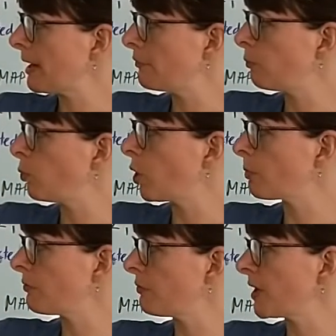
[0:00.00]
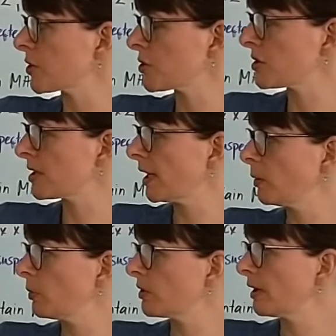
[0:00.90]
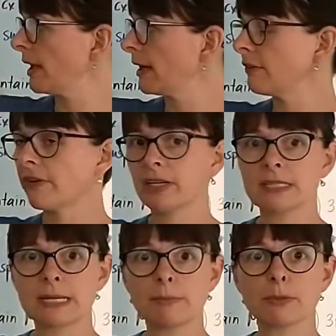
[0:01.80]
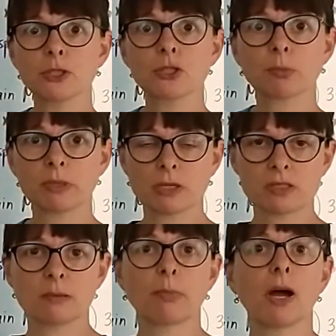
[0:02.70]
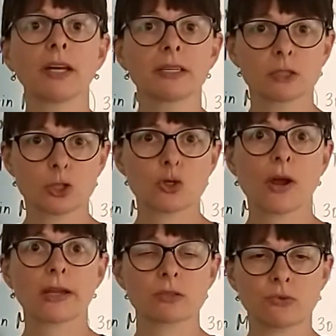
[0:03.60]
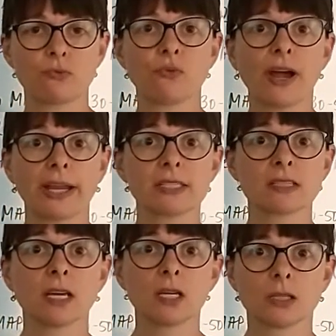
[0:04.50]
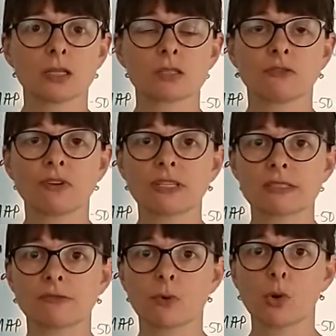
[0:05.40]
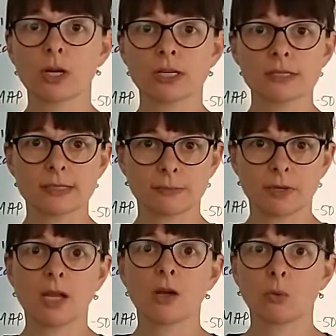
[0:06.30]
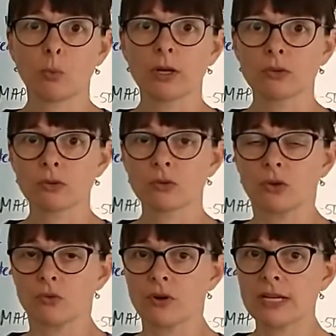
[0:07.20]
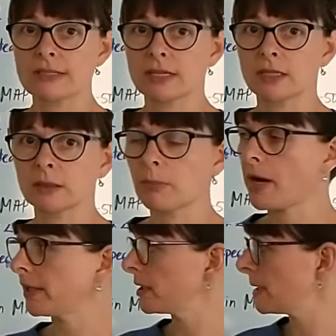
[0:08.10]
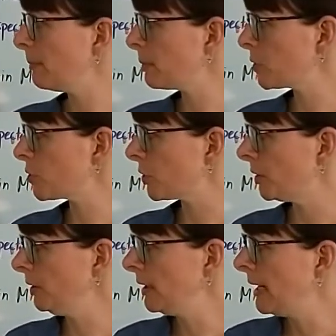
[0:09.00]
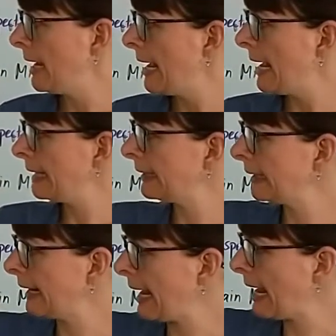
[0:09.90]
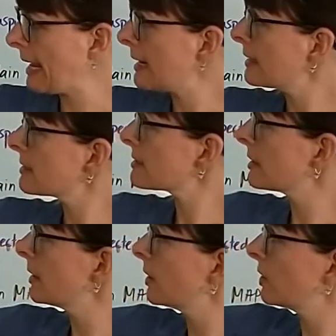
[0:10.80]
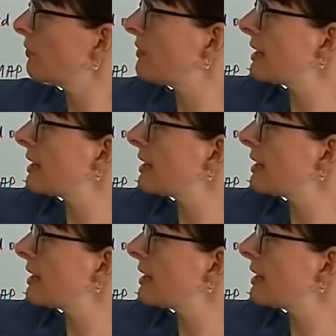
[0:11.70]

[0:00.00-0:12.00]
have warm or flushed skin with an elevated temperature because the body is trying to fight this offensive organism with raising the body temperature. And then as the